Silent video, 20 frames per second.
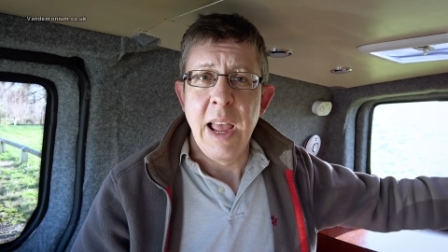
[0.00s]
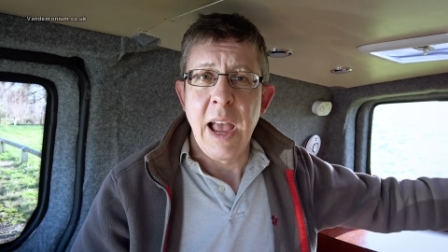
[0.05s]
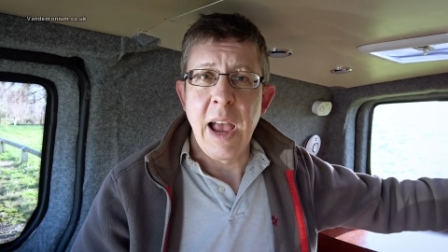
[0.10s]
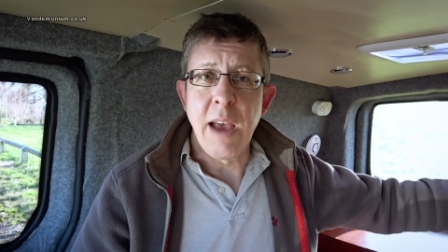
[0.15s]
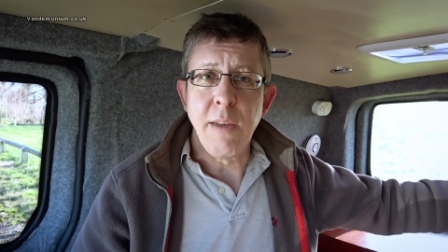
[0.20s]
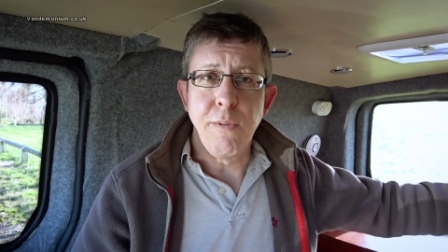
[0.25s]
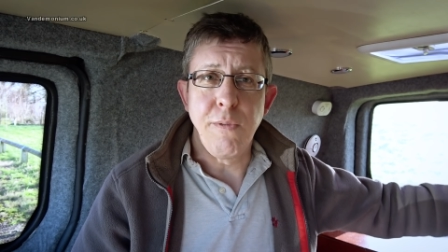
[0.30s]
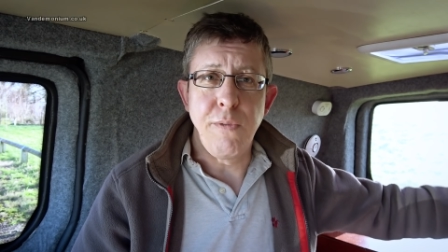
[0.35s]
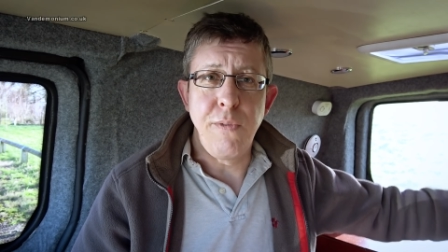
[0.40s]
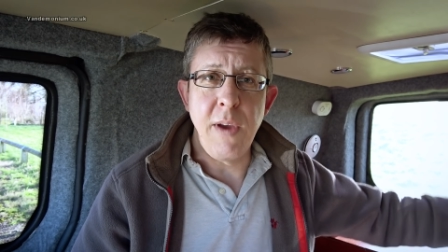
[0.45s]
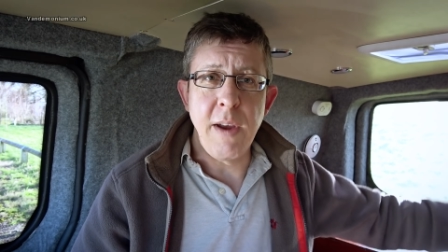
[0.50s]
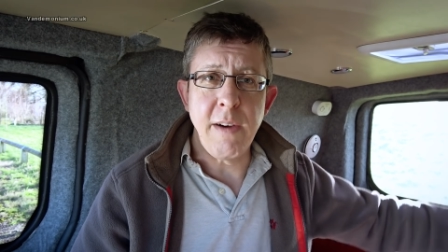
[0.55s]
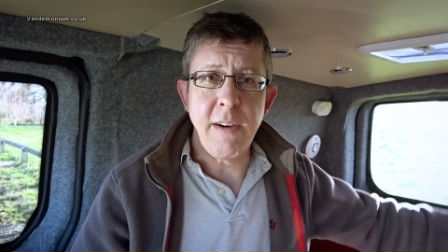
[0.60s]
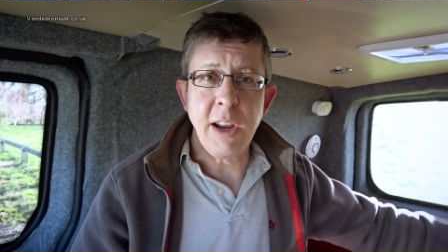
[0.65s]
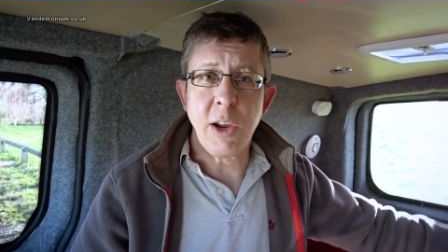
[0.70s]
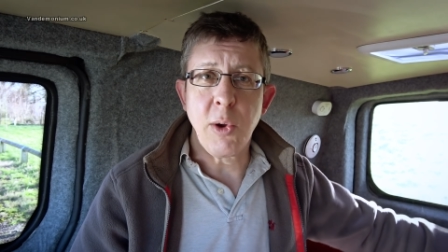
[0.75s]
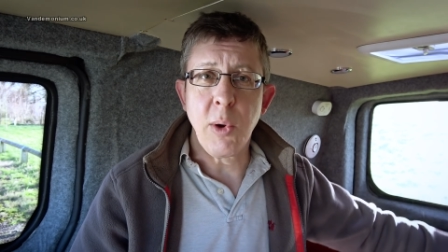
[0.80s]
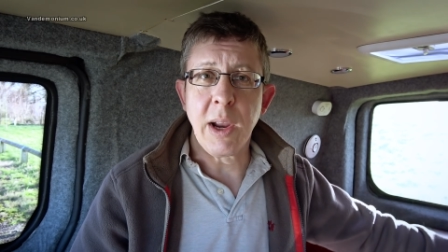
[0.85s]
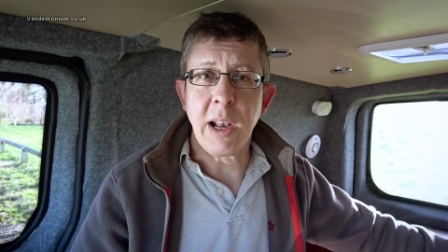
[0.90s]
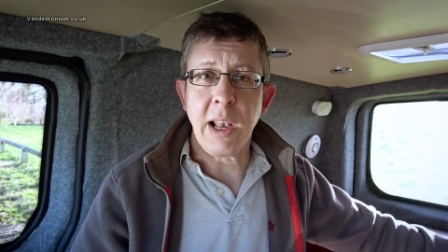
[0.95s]
And
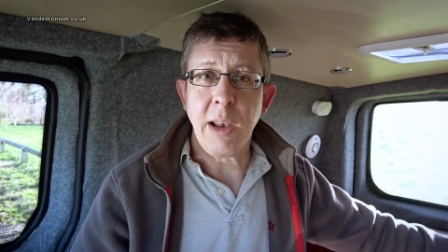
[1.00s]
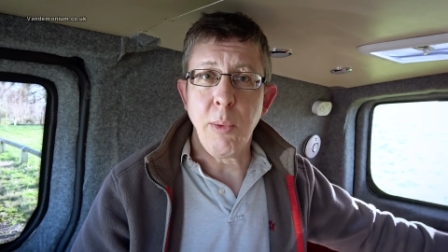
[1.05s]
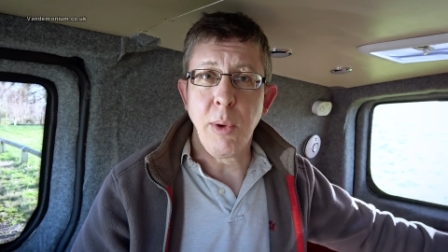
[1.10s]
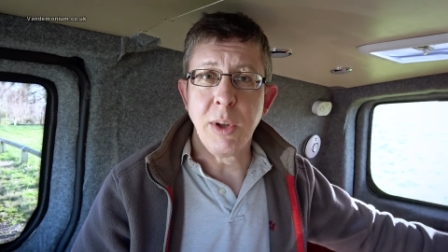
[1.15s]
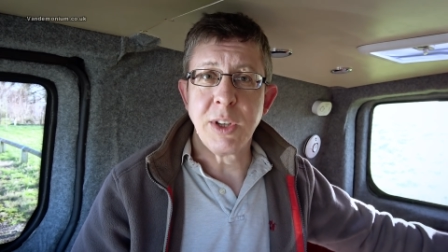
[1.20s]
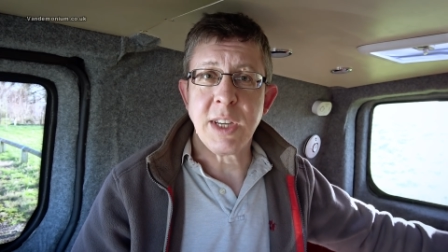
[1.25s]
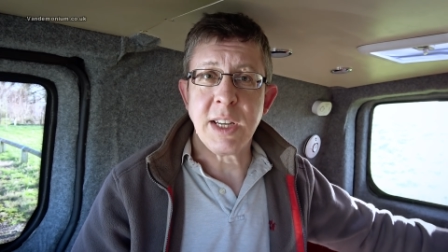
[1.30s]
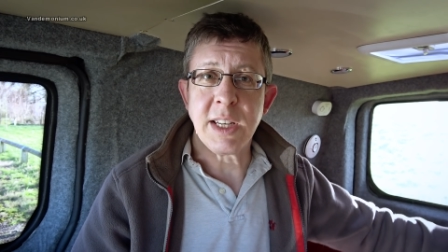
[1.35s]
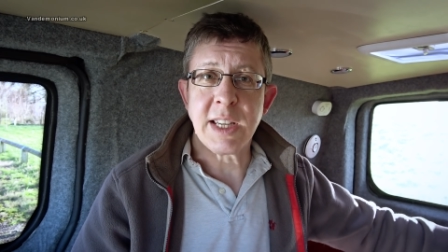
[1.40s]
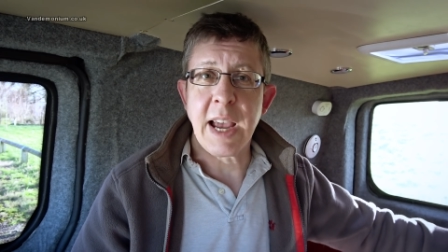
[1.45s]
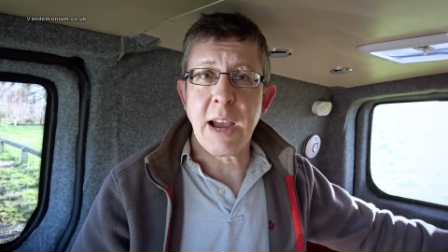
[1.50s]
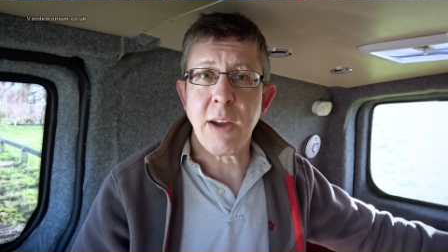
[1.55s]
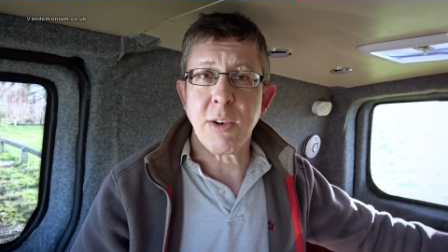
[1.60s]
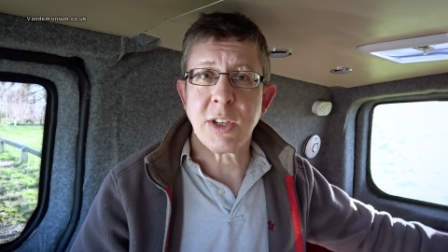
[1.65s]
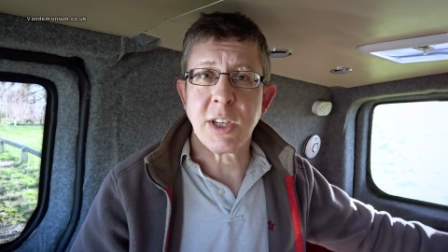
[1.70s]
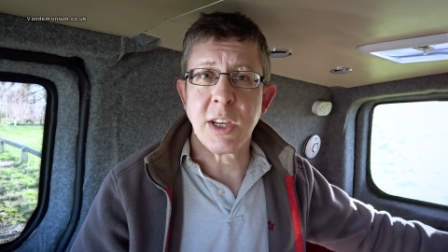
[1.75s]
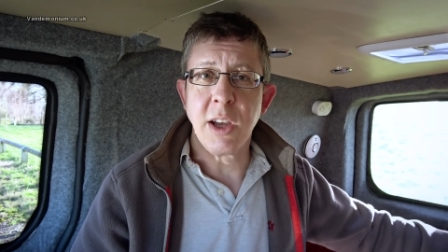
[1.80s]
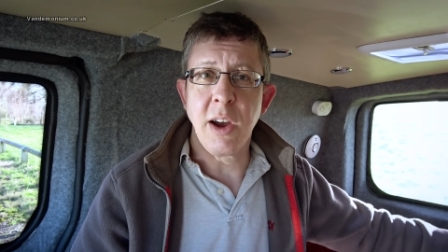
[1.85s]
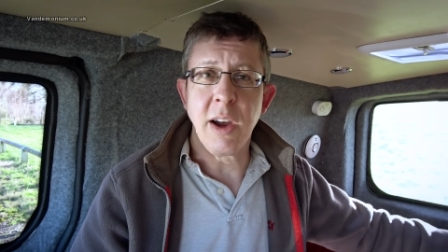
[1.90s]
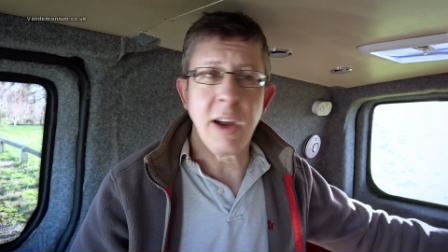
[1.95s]
very quickly, once it's
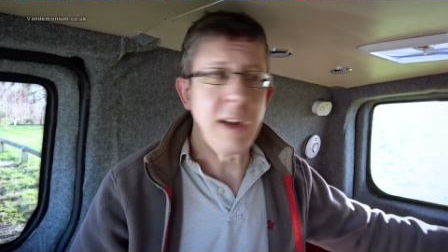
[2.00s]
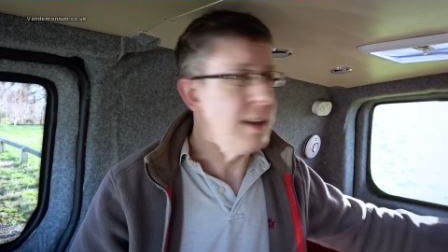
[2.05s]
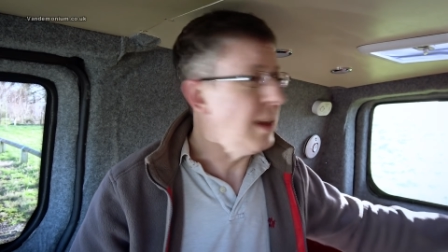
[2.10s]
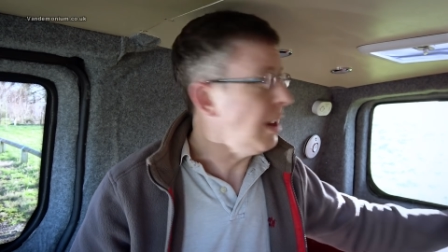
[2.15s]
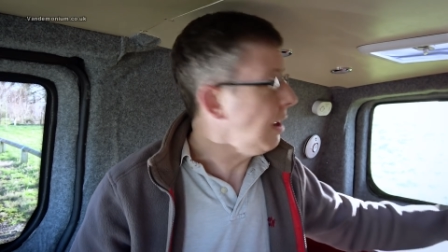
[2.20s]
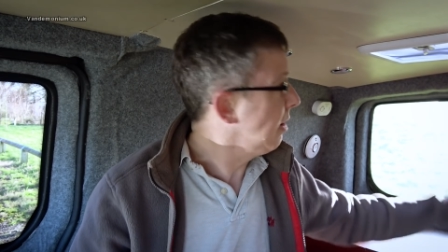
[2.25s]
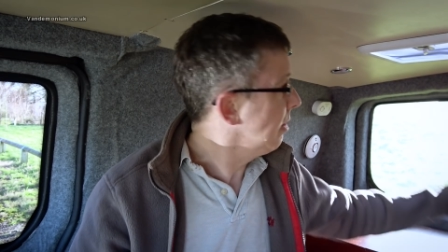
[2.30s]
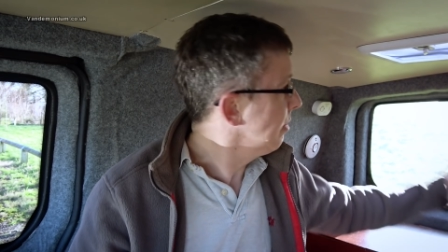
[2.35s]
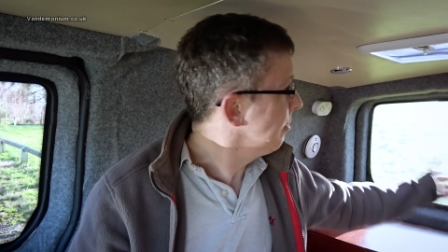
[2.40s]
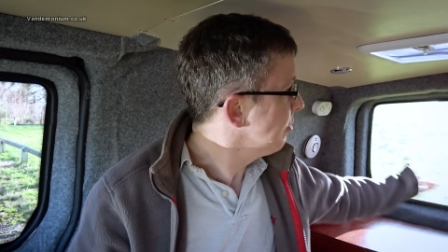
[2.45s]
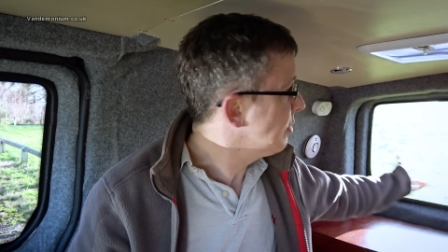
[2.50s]
outside, the